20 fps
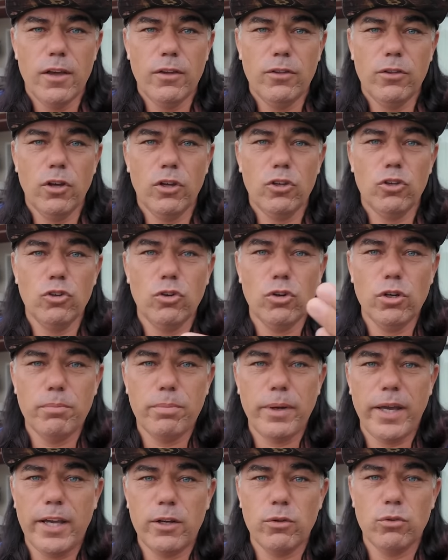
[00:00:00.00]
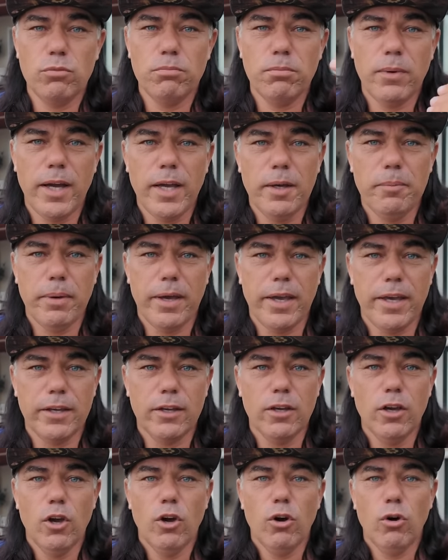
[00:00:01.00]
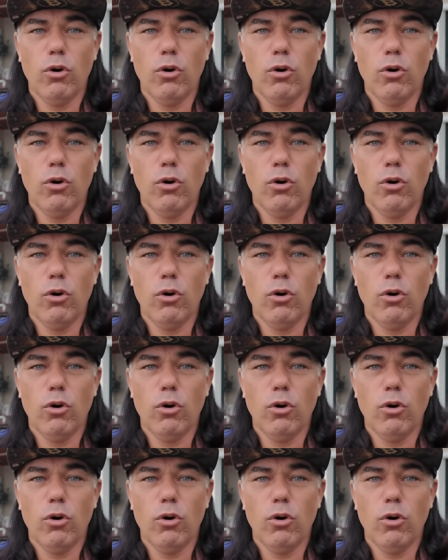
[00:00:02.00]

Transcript: not your bank to my bank,